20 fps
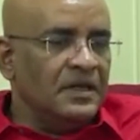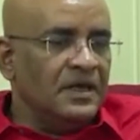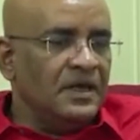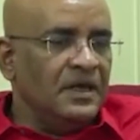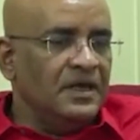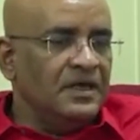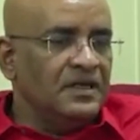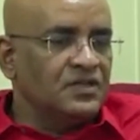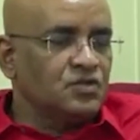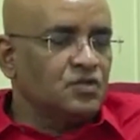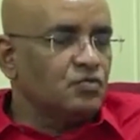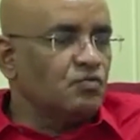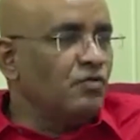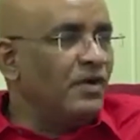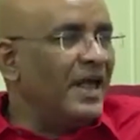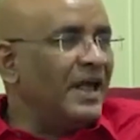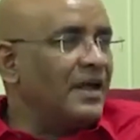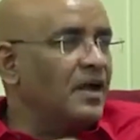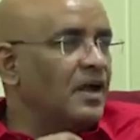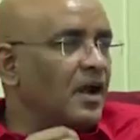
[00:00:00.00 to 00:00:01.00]
is
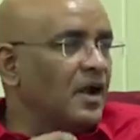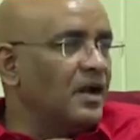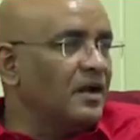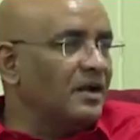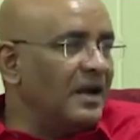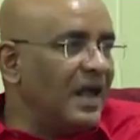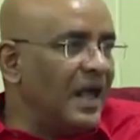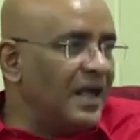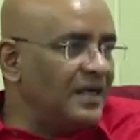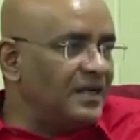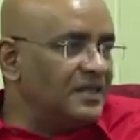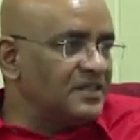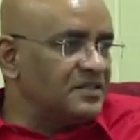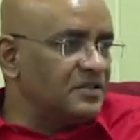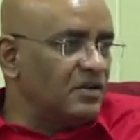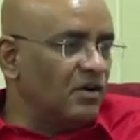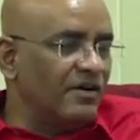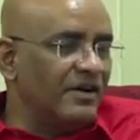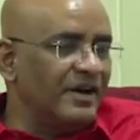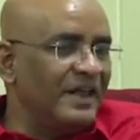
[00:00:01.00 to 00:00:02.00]

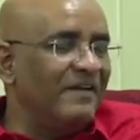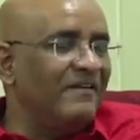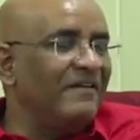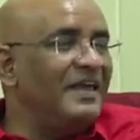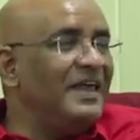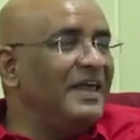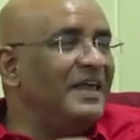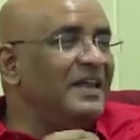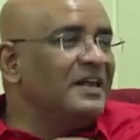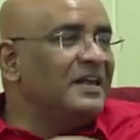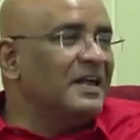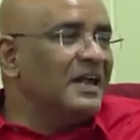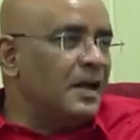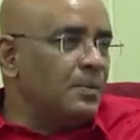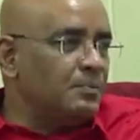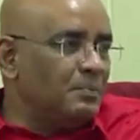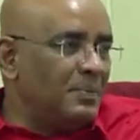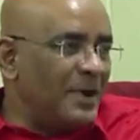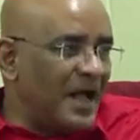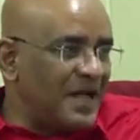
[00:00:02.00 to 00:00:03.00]
recognized, or their
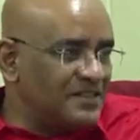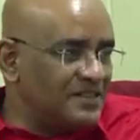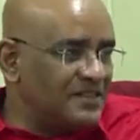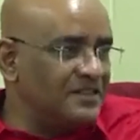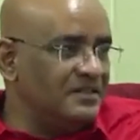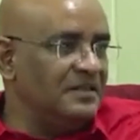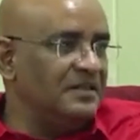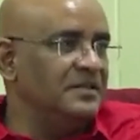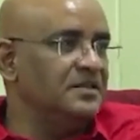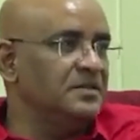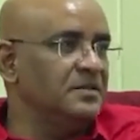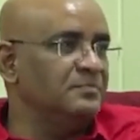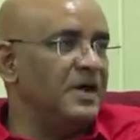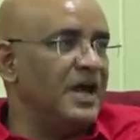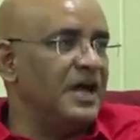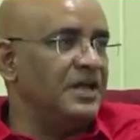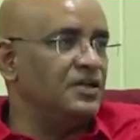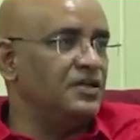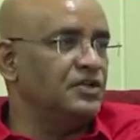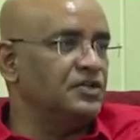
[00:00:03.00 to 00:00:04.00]
incapacity to
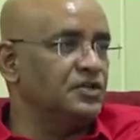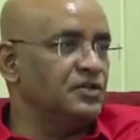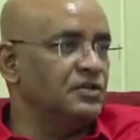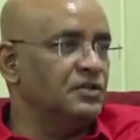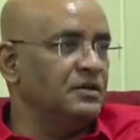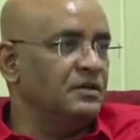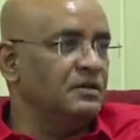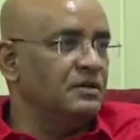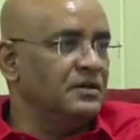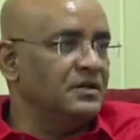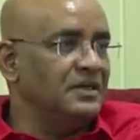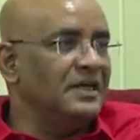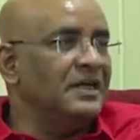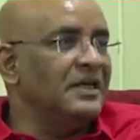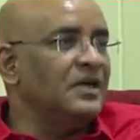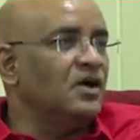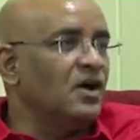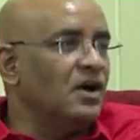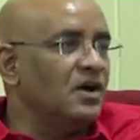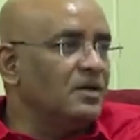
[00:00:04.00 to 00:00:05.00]
manage
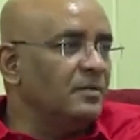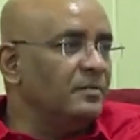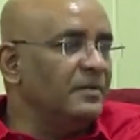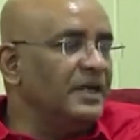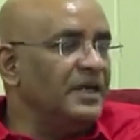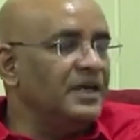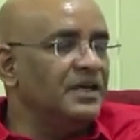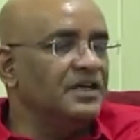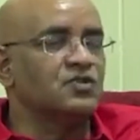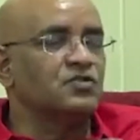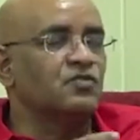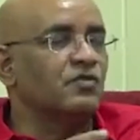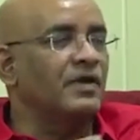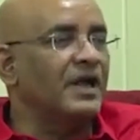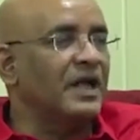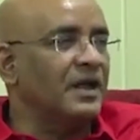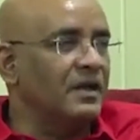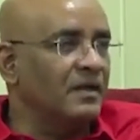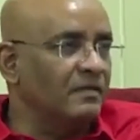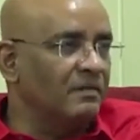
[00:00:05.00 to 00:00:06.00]
the economy is
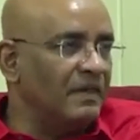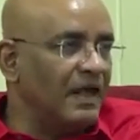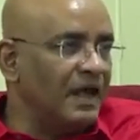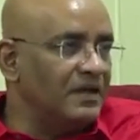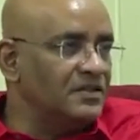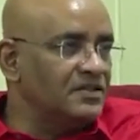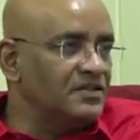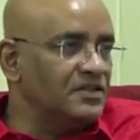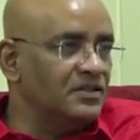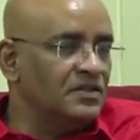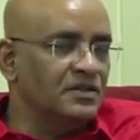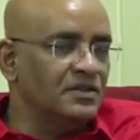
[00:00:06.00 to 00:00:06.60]
recognized.